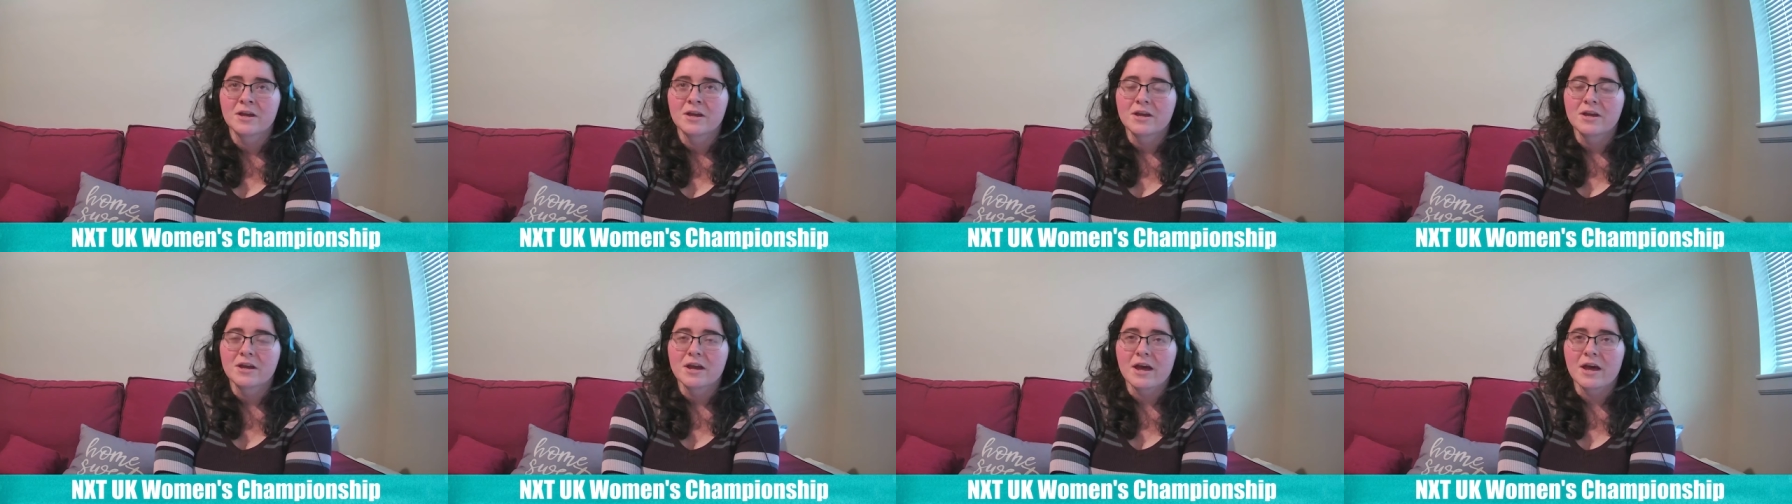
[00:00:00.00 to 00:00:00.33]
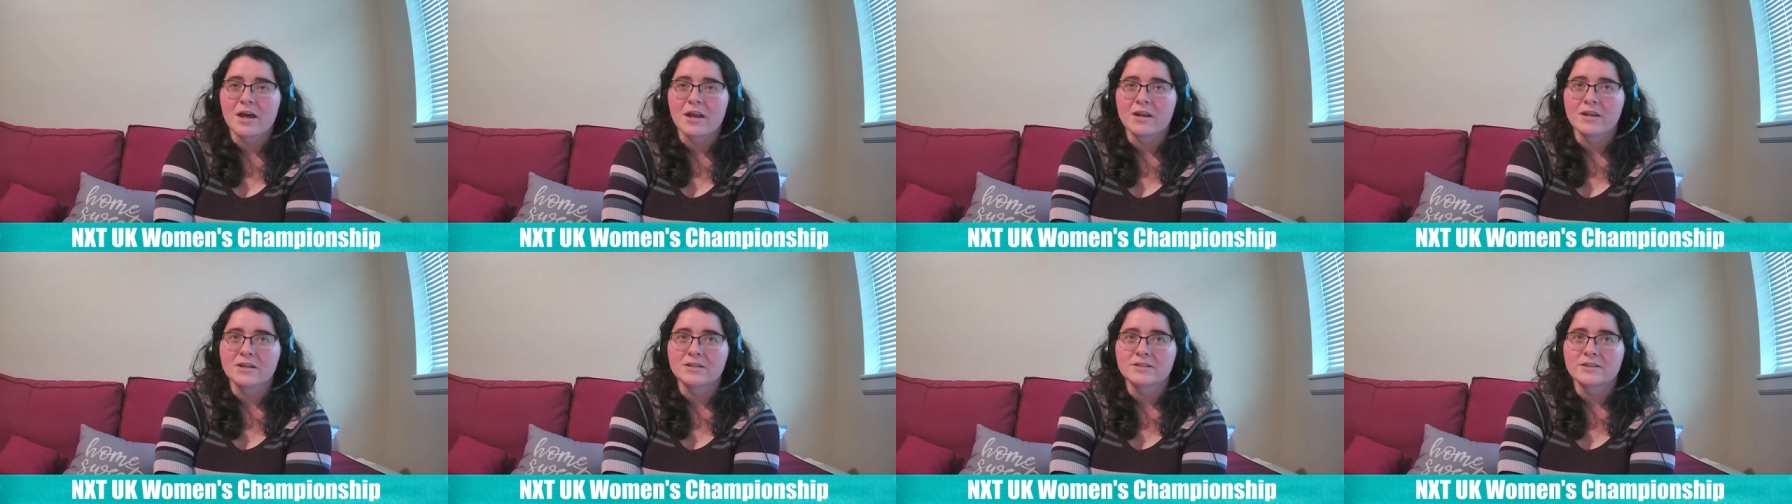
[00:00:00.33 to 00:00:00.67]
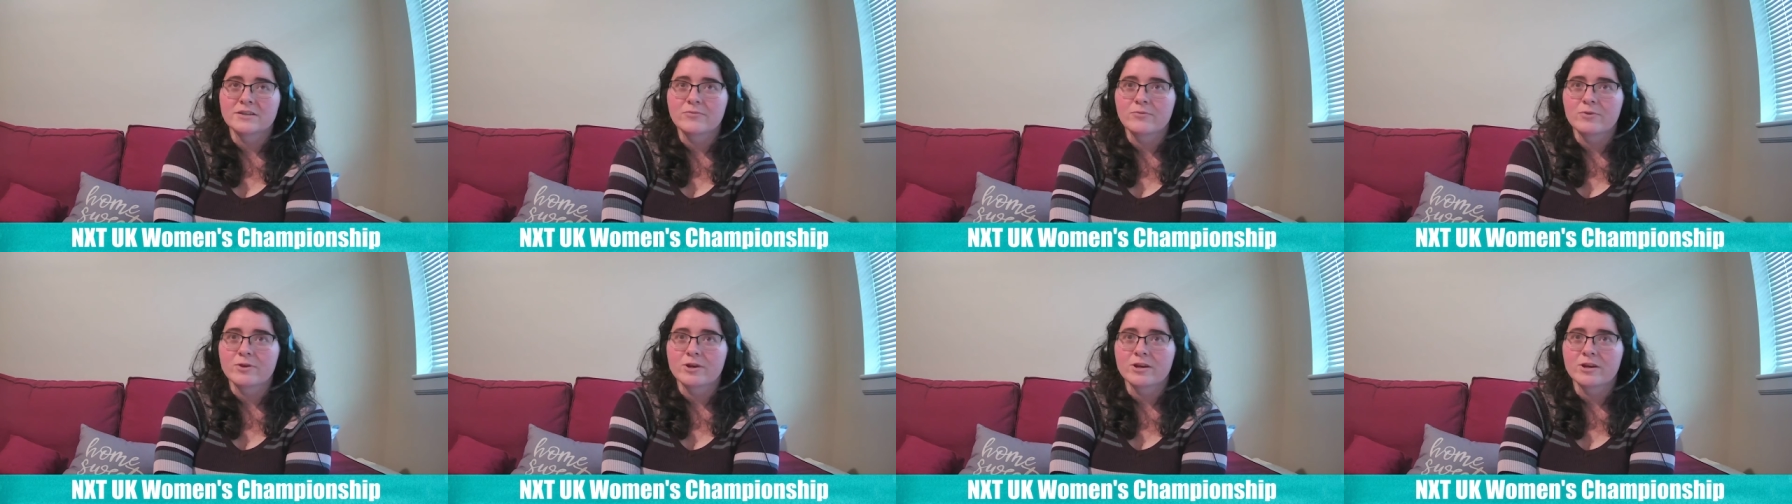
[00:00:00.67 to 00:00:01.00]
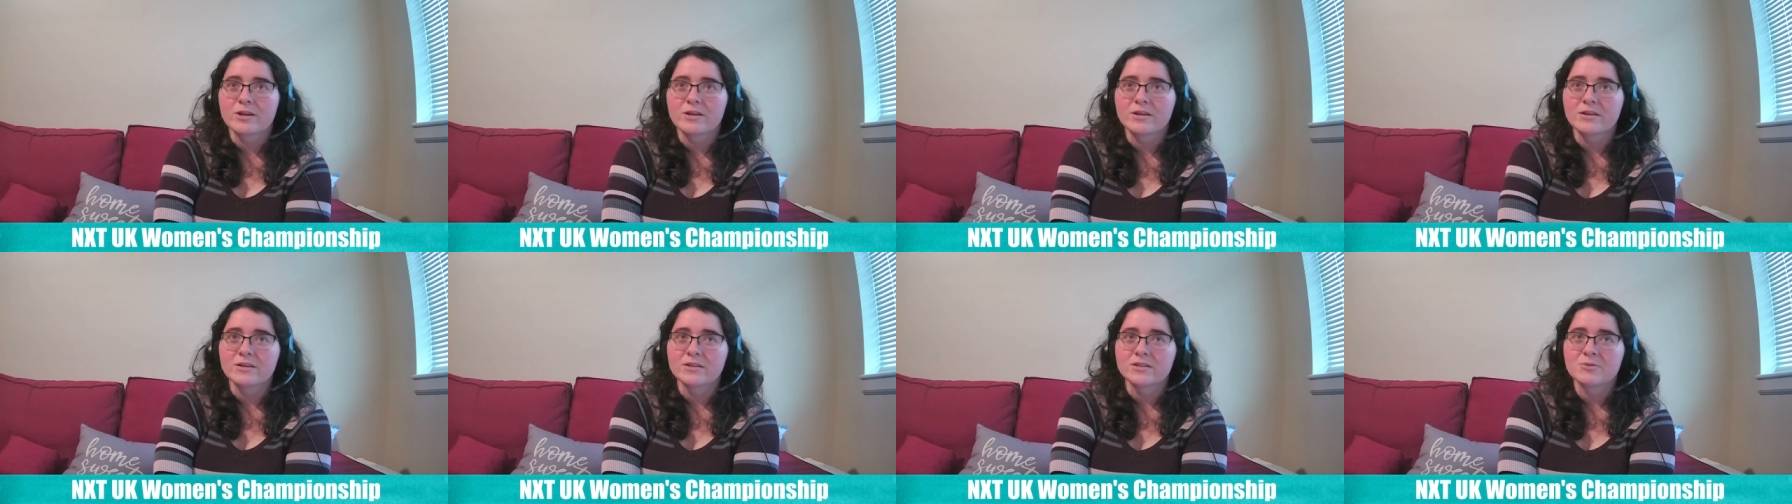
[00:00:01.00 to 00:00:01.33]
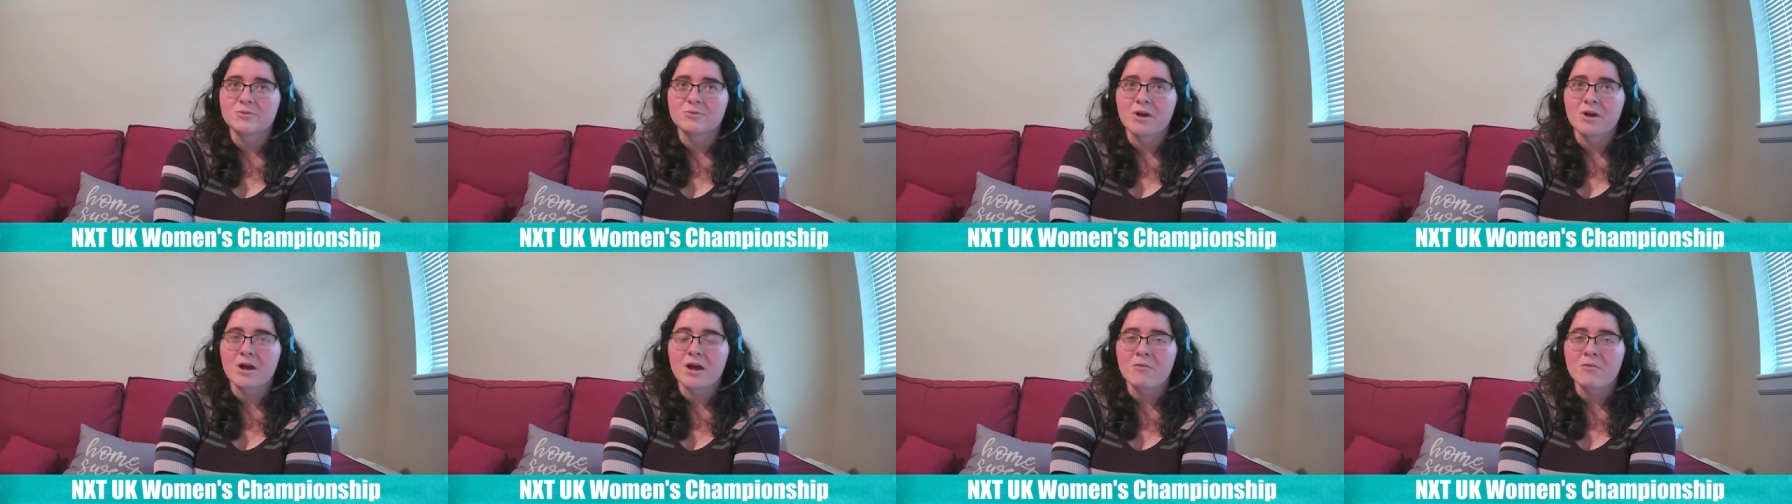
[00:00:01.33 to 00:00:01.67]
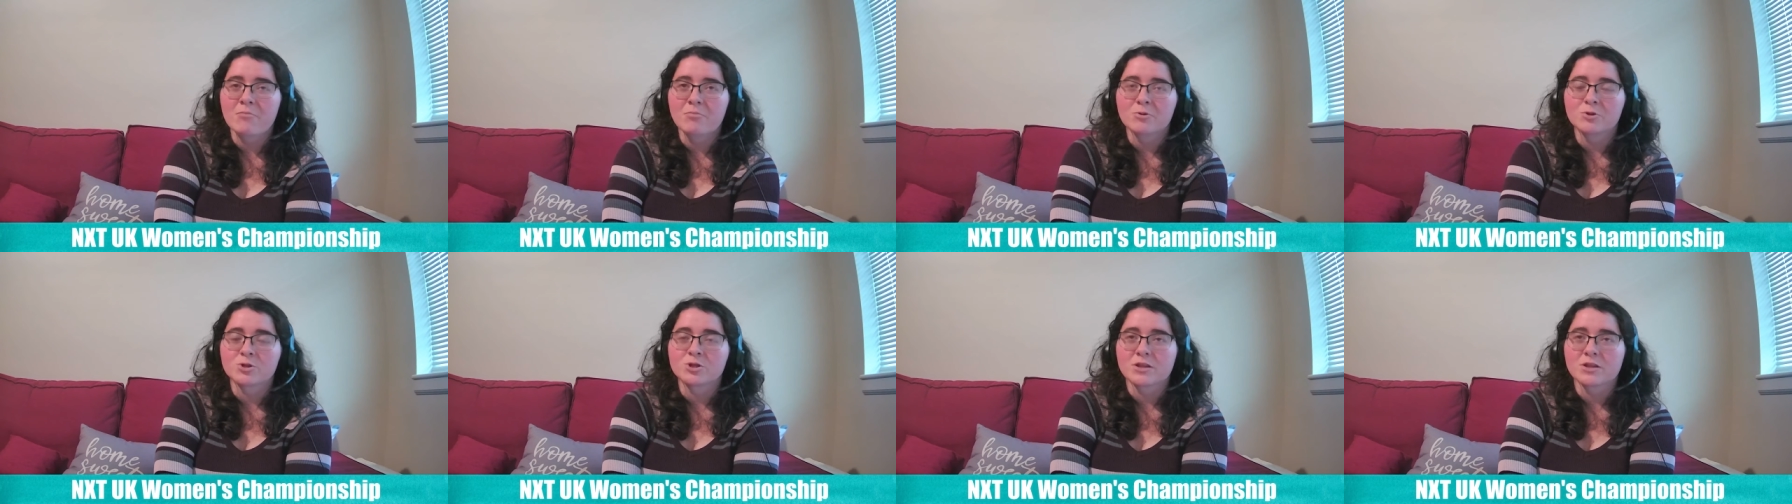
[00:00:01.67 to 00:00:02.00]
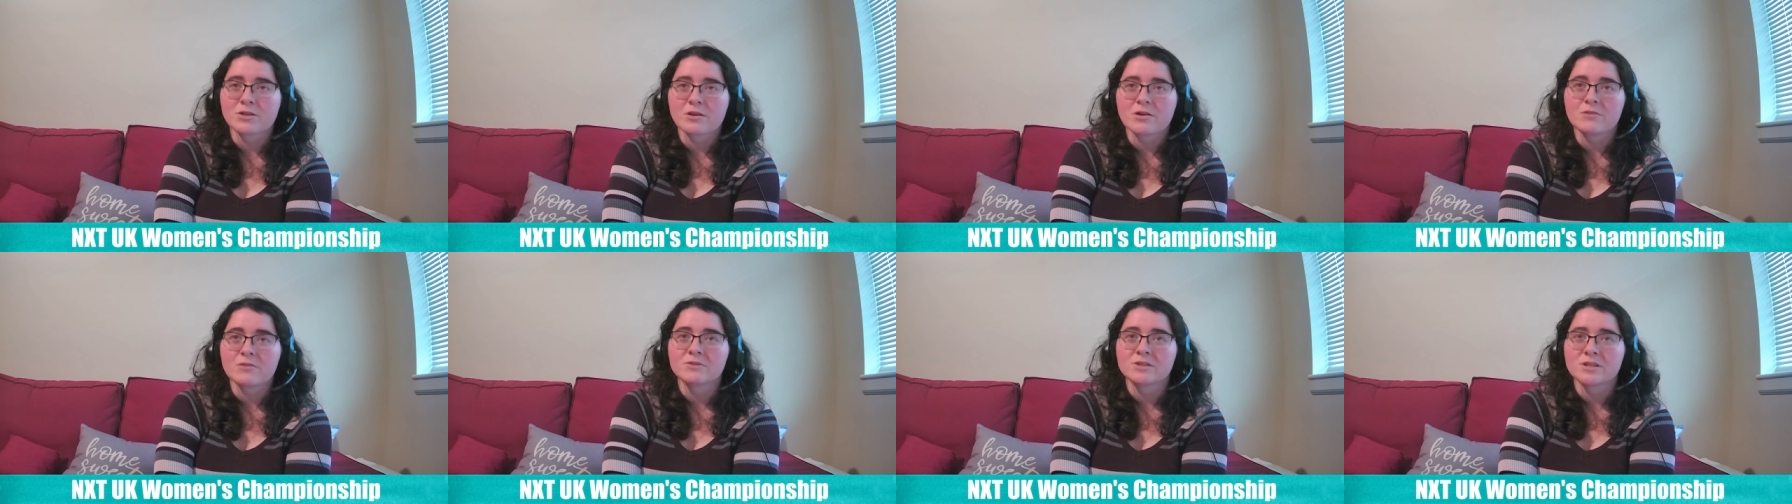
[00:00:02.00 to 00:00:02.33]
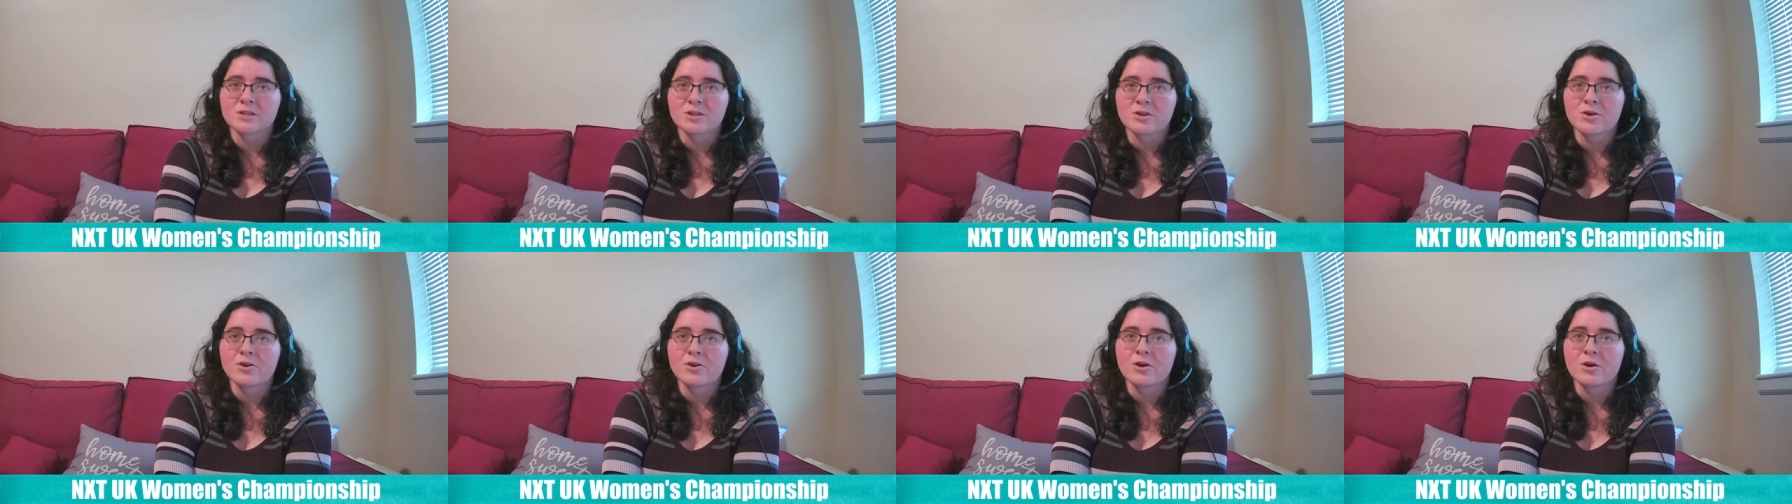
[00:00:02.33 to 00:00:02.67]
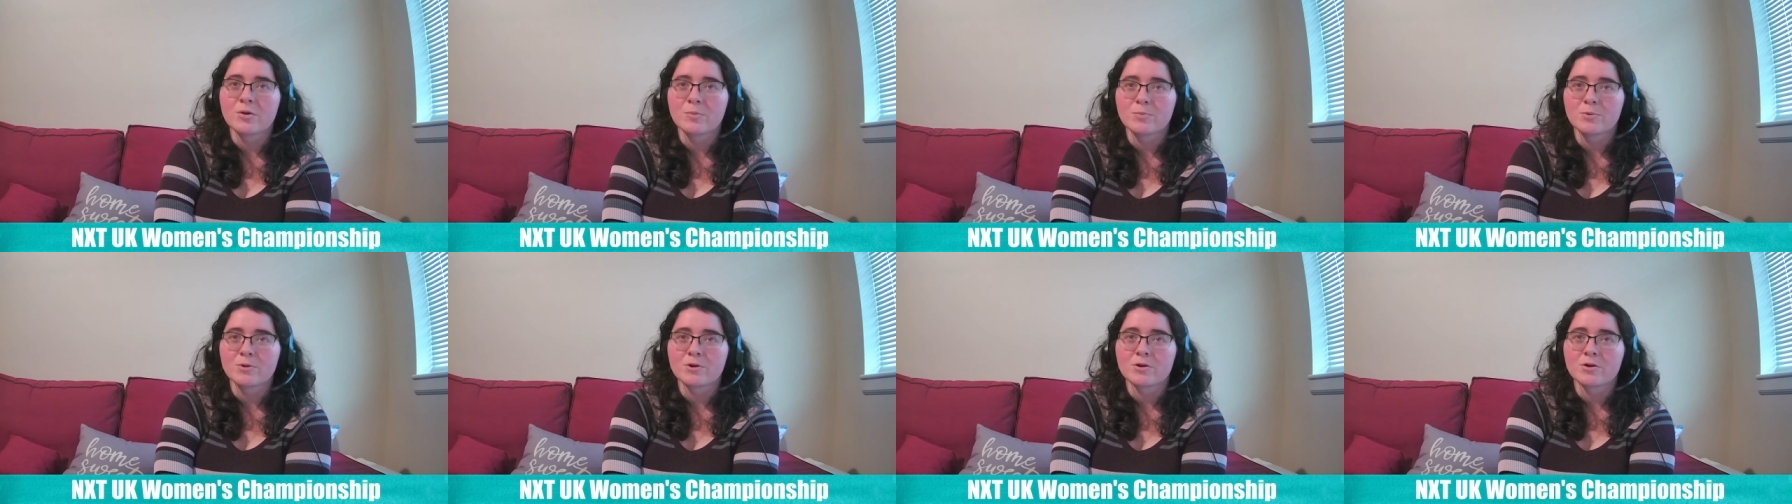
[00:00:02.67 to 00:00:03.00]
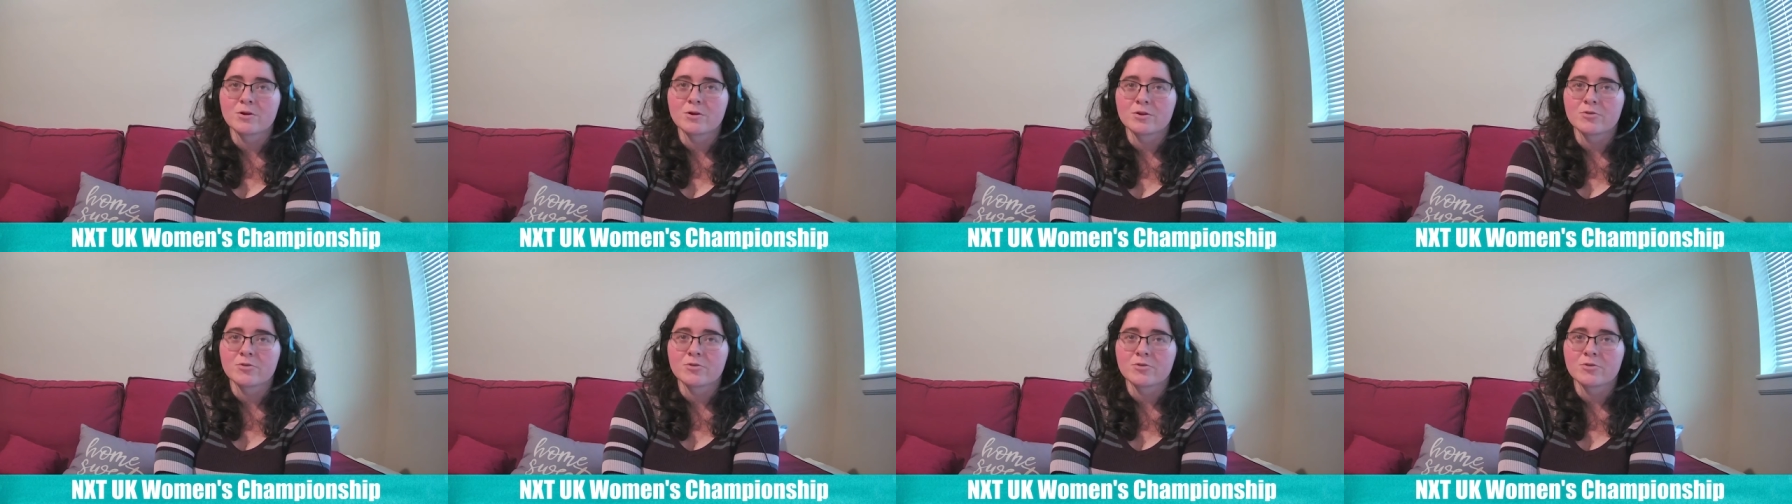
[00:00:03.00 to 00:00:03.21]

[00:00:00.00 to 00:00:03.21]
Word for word: and it did what it needed to accomplish. I thought it was a good opener.